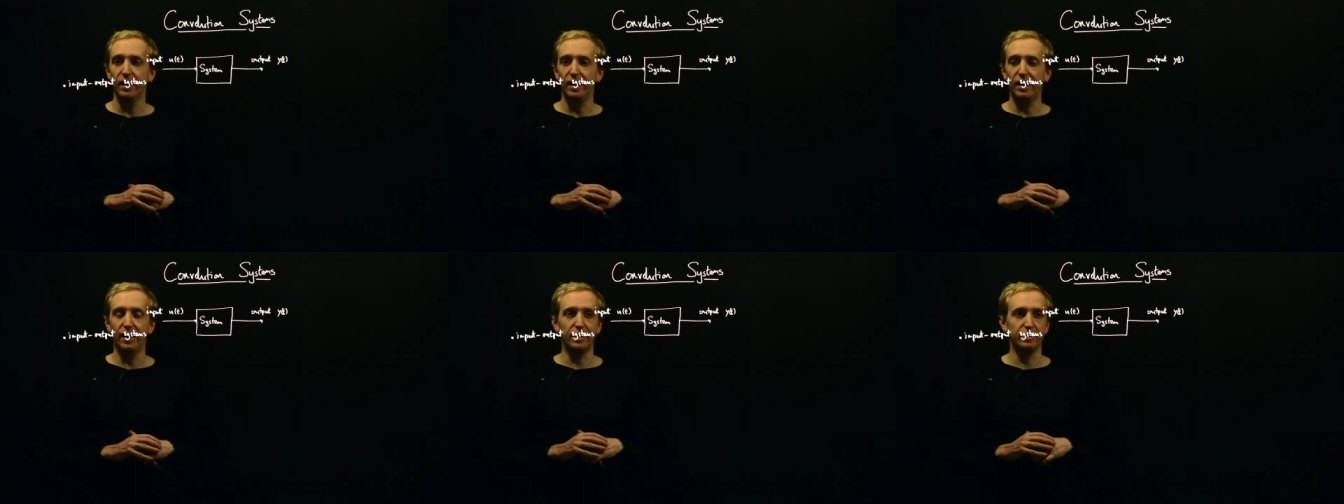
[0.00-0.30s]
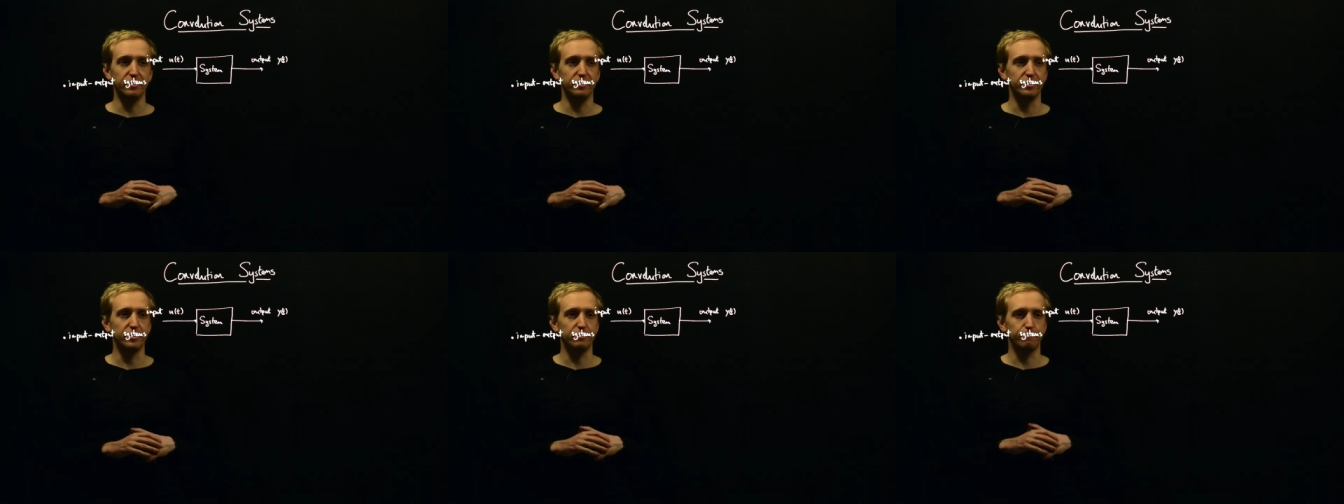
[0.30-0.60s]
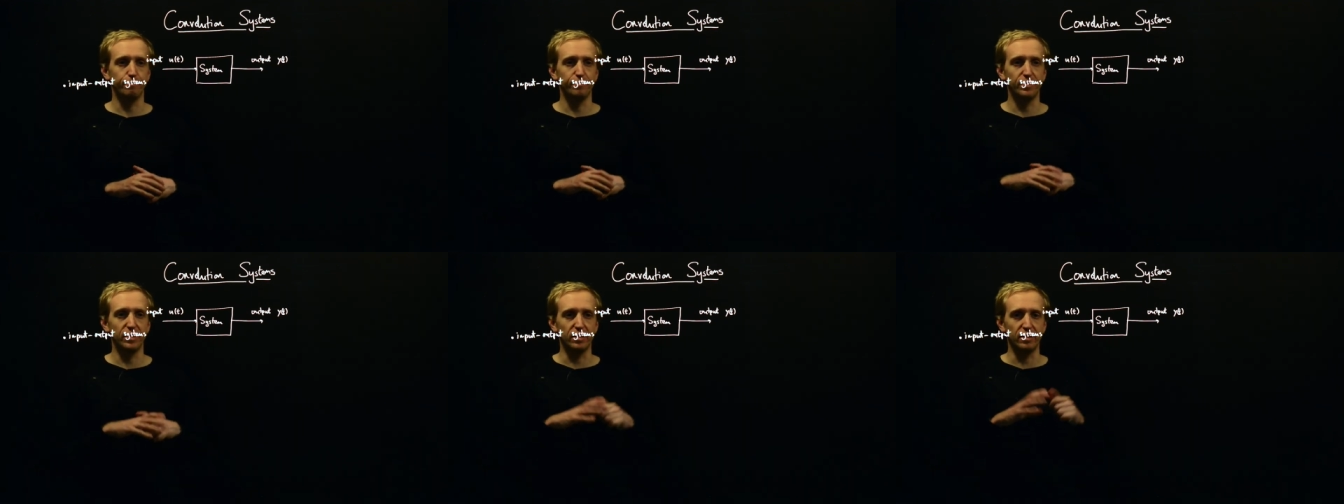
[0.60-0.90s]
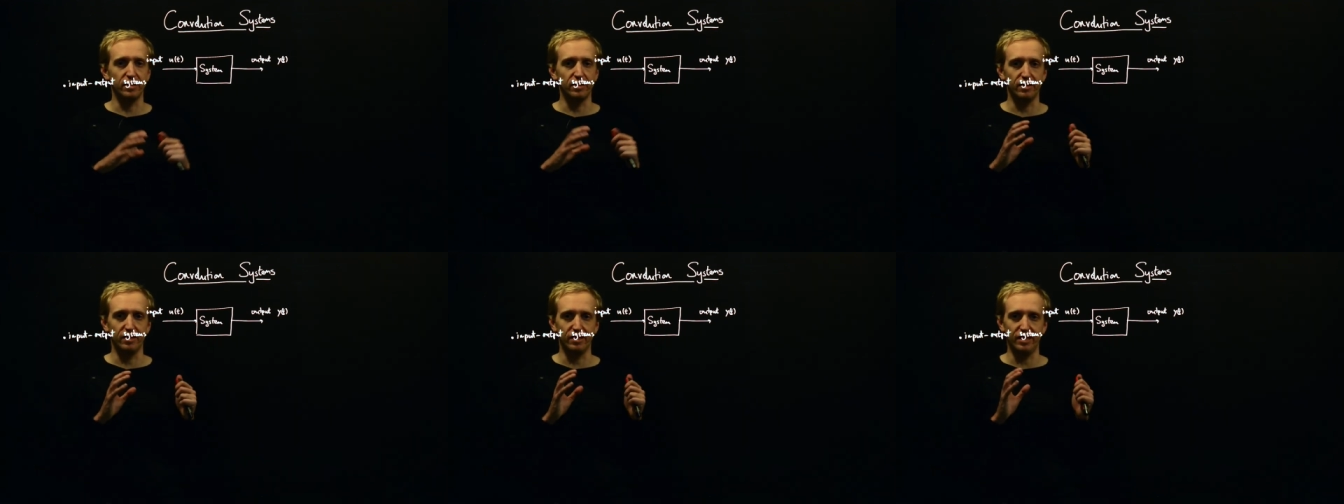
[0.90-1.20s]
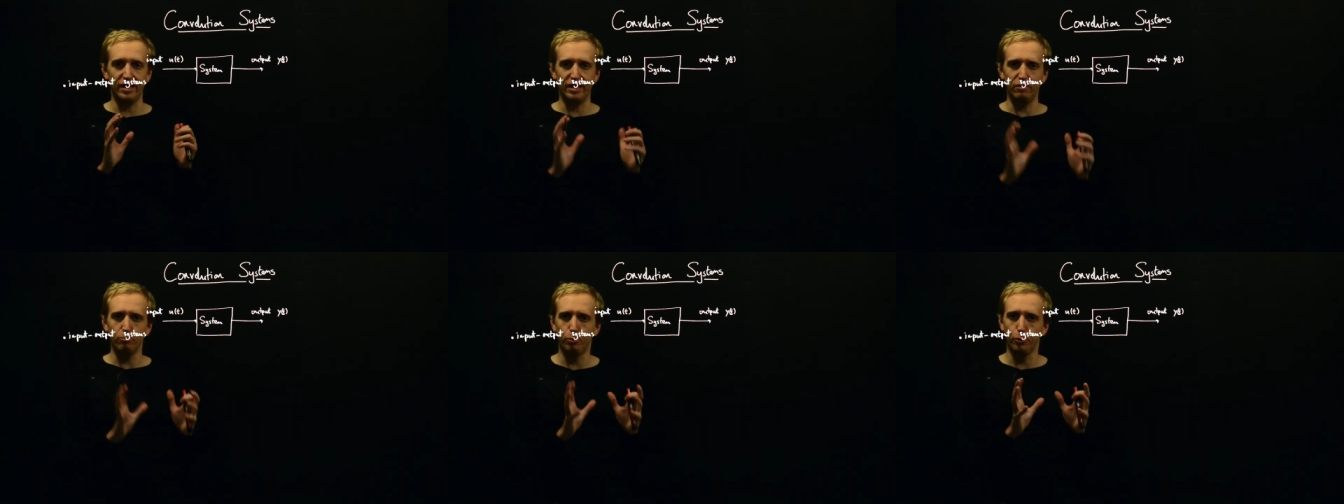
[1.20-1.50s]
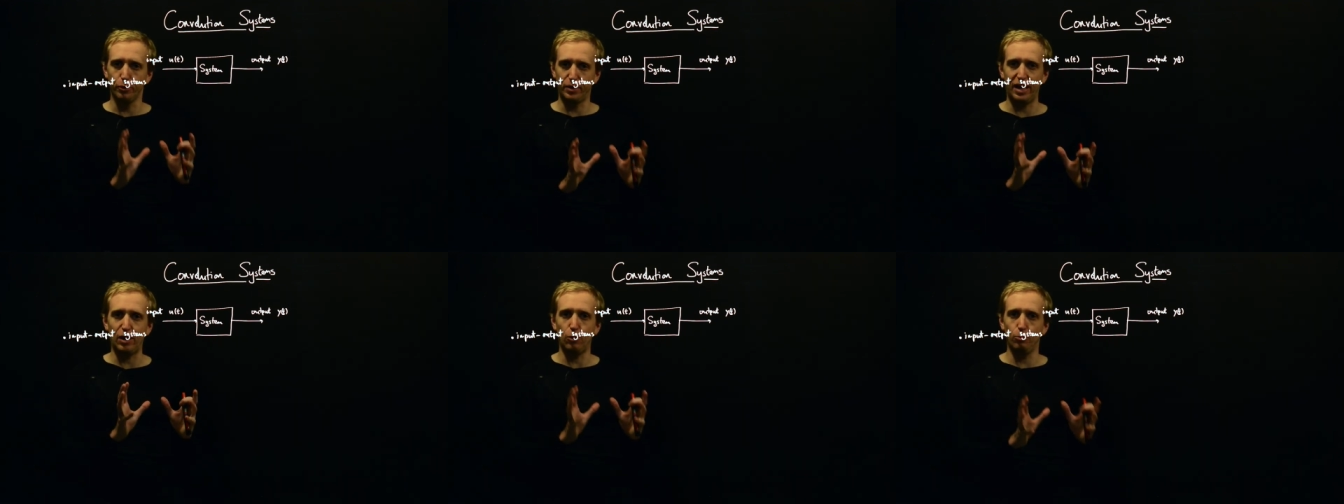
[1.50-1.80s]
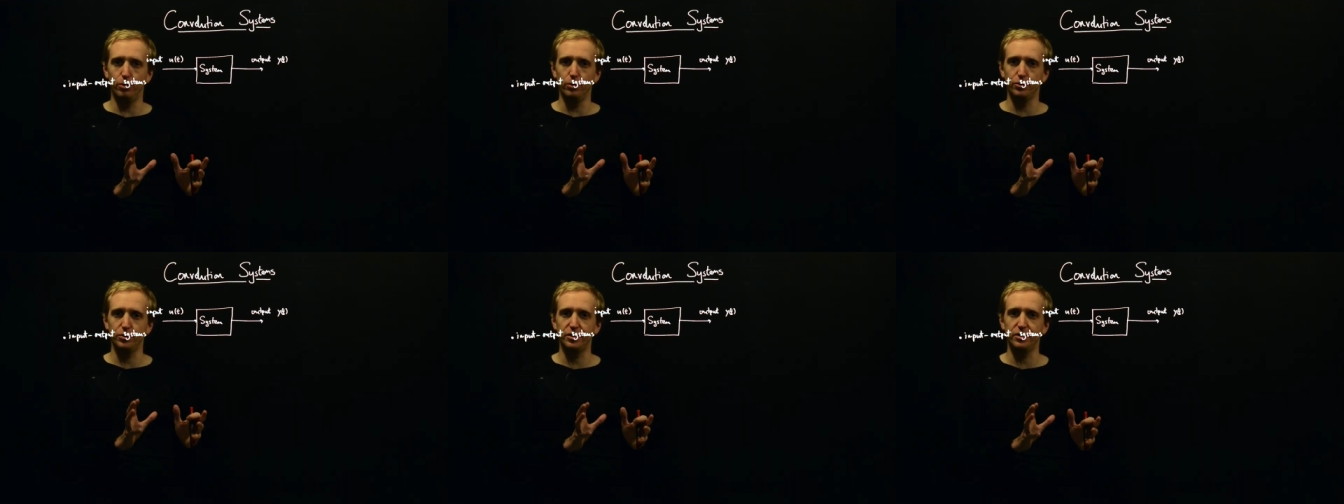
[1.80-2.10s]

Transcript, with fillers: And input-output